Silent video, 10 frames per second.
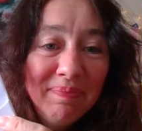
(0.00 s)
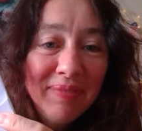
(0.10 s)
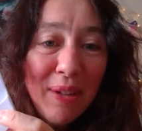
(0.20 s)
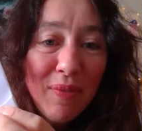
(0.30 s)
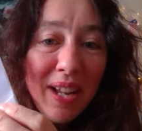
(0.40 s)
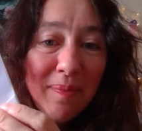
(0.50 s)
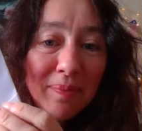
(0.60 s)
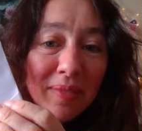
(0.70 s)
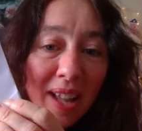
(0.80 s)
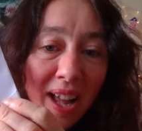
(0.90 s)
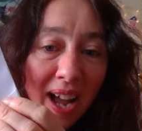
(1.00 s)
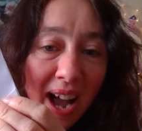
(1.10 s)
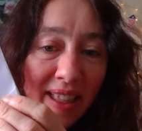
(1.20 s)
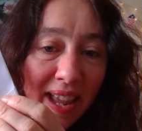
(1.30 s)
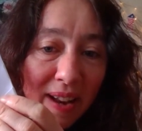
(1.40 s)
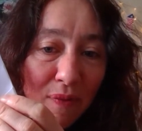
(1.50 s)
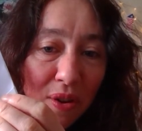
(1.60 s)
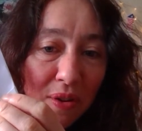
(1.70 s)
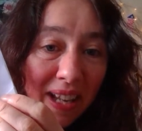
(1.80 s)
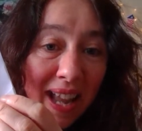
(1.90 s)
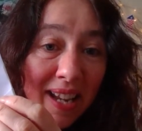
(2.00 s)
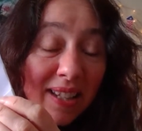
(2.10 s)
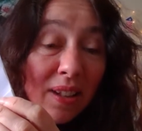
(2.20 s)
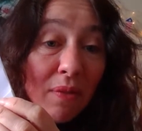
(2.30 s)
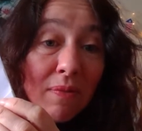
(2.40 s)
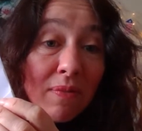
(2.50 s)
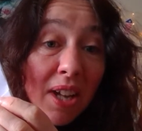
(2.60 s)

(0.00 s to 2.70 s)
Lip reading: Lovely. And then if you again sort of